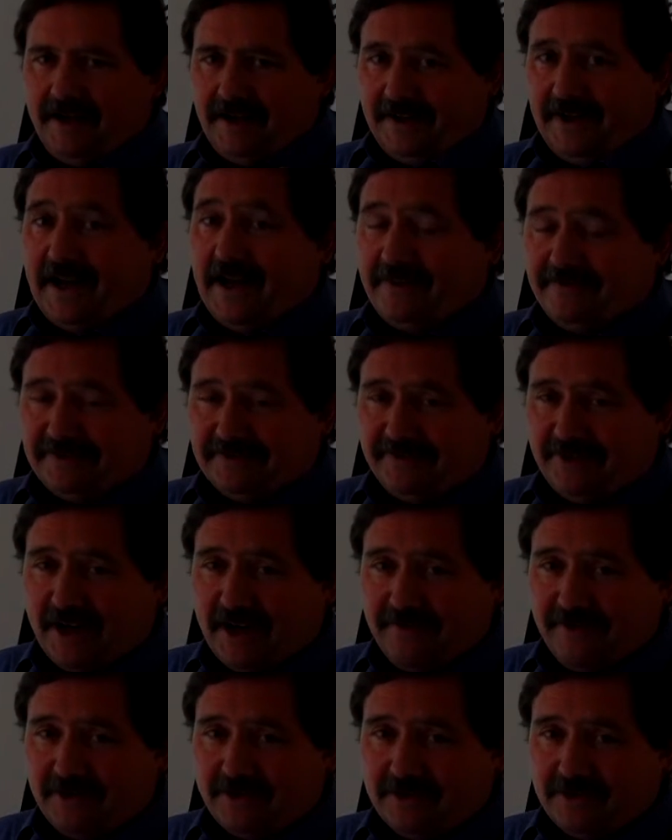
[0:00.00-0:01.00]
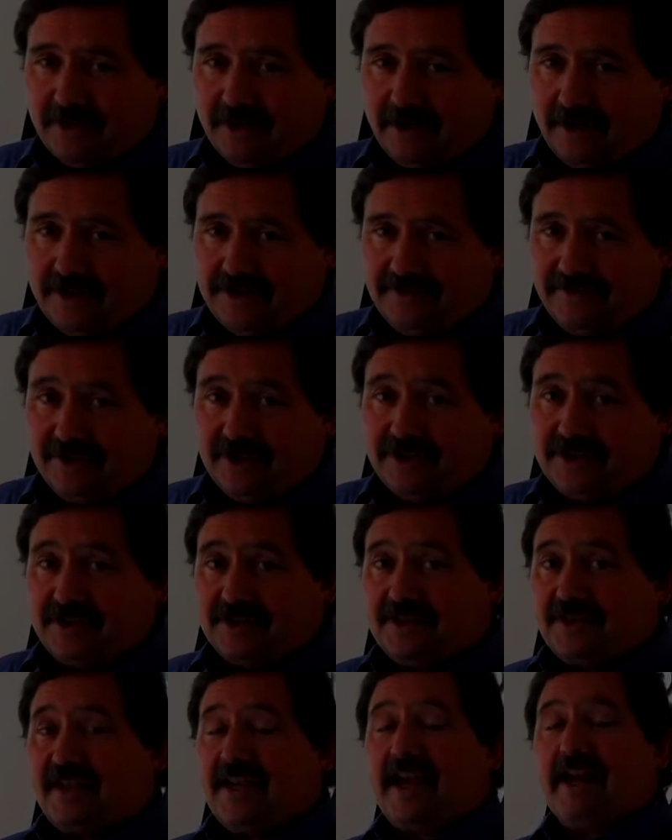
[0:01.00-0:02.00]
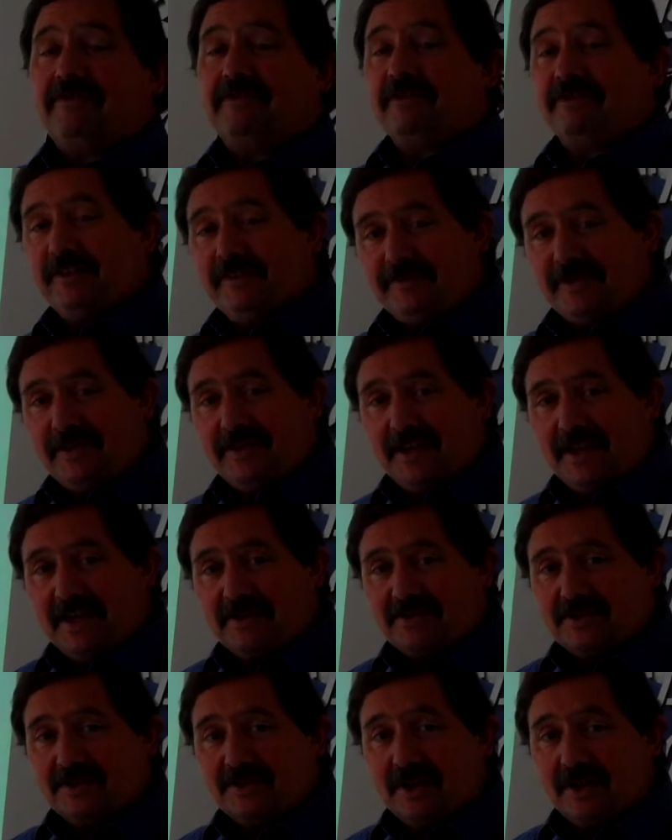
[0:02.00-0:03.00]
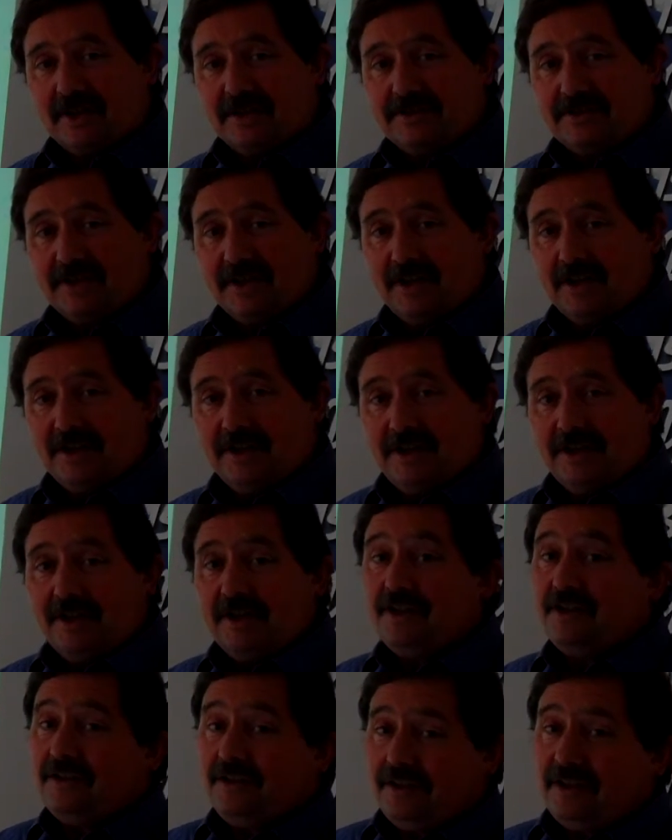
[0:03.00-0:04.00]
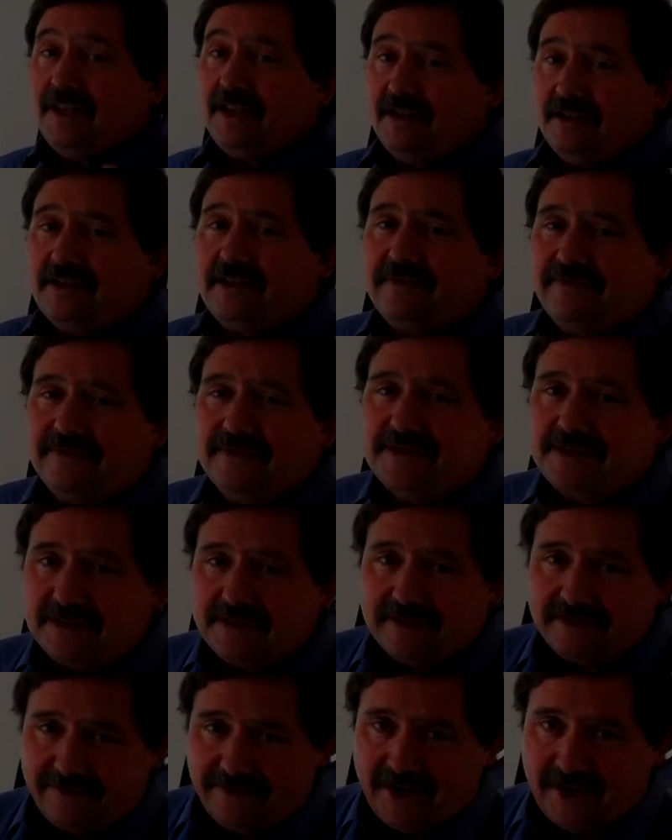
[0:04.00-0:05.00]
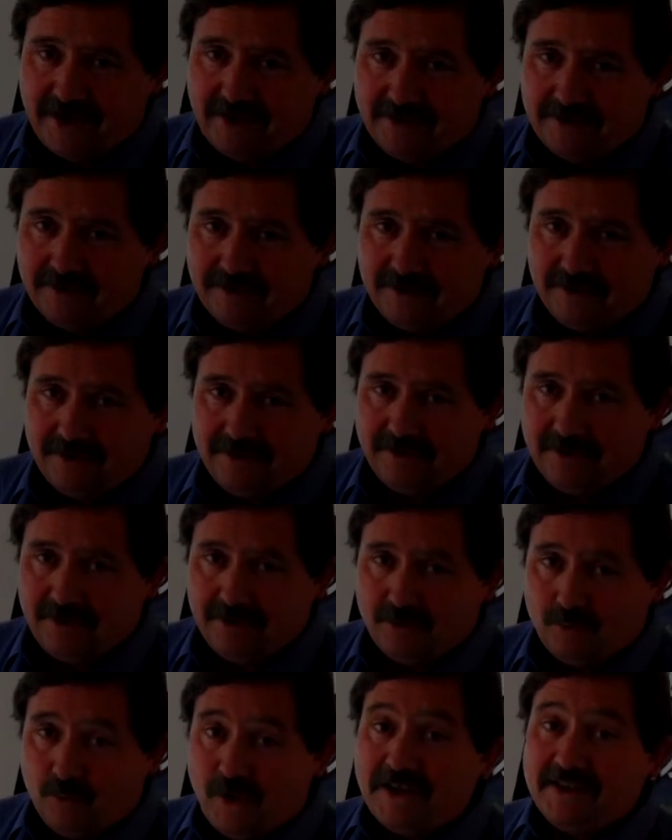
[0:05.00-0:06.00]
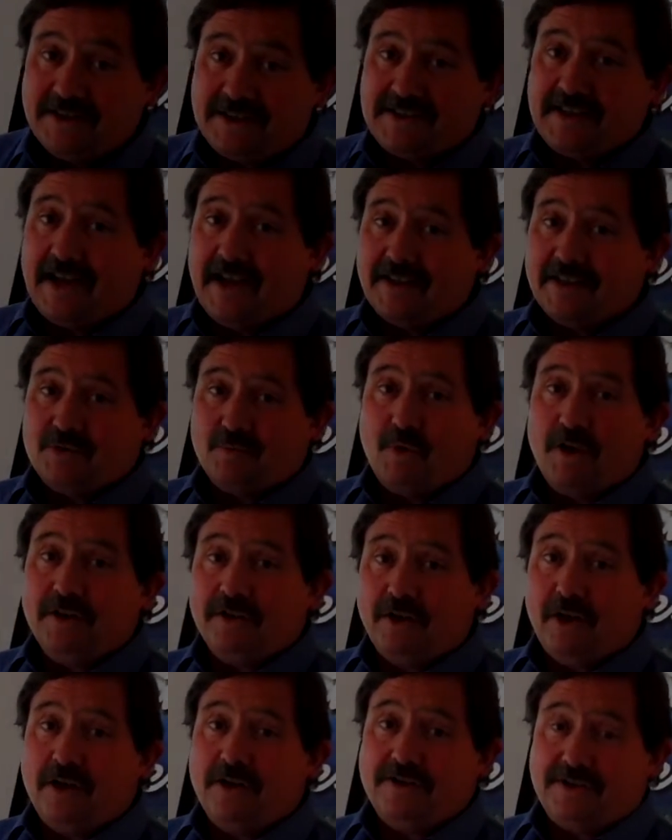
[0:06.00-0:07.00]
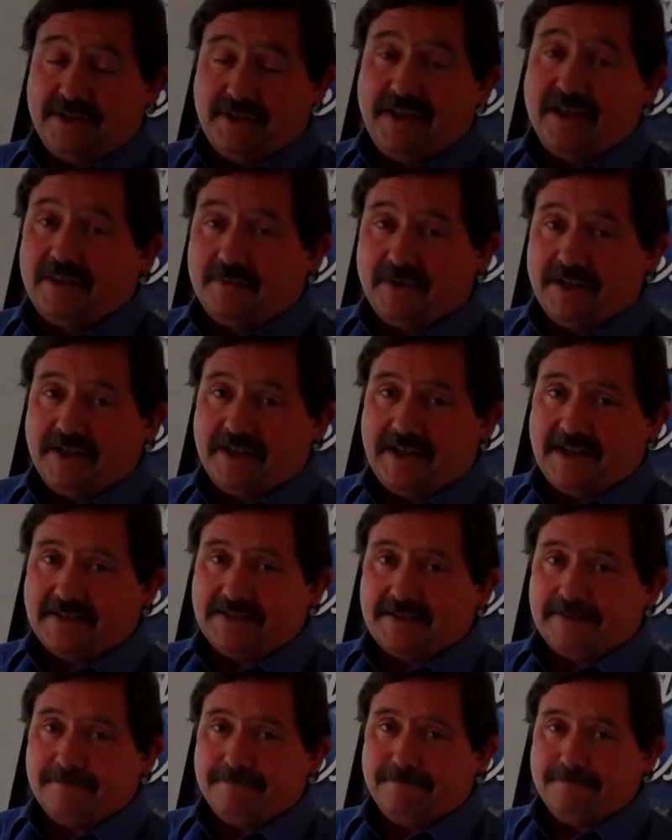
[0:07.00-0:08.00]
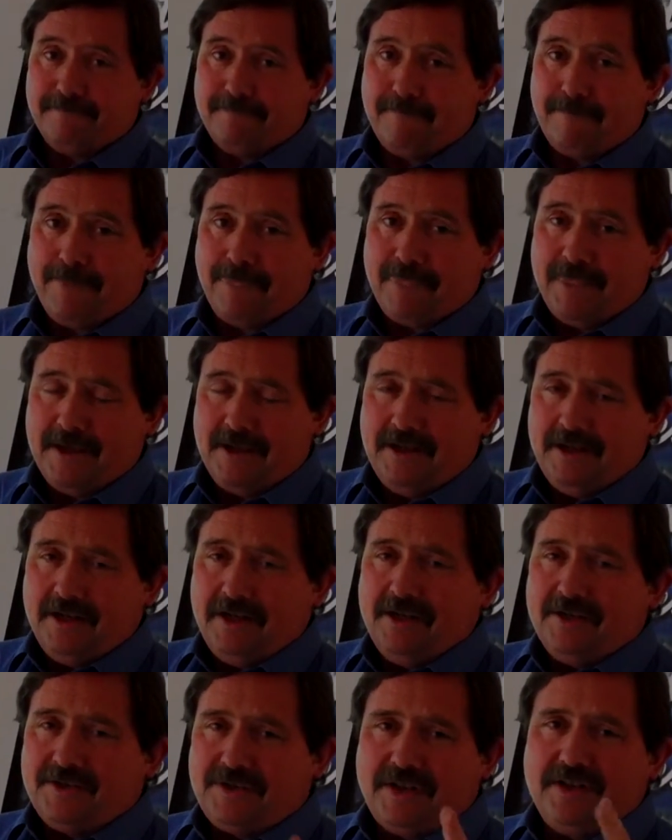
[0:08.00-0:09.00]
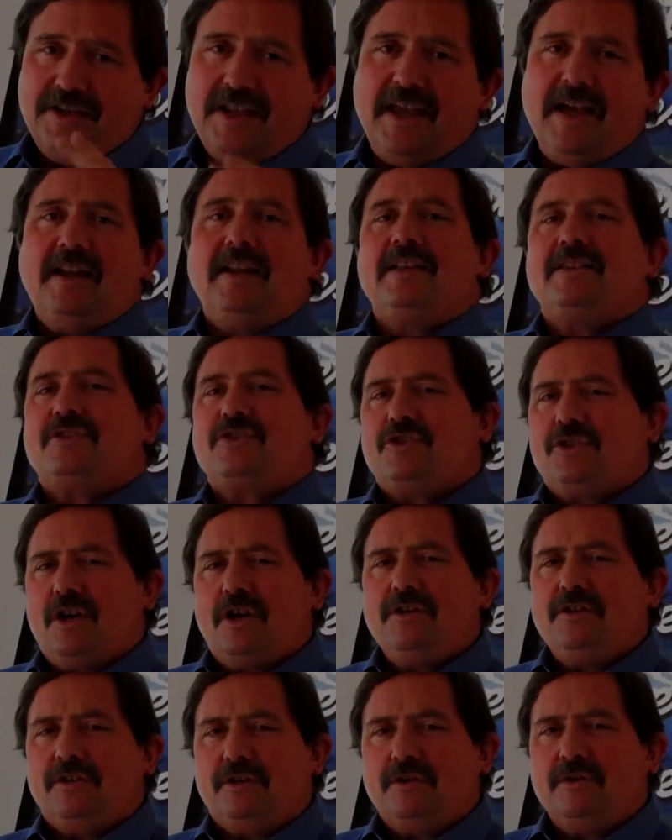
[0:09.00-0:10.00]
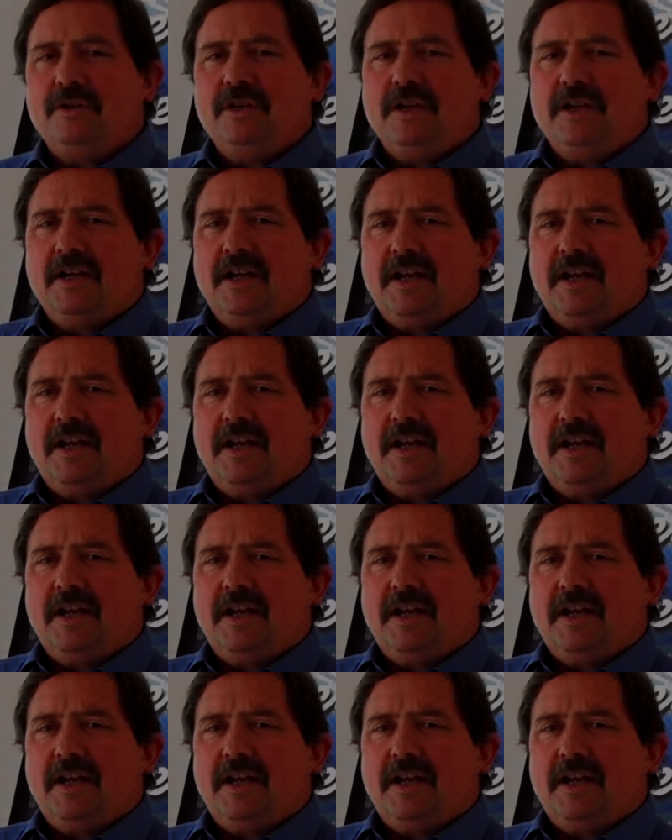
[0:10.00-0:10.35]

a car for $500 versus a car for $50,000, you get a difference in the value. One starts, one goes and the other one doesn't. So now let's show you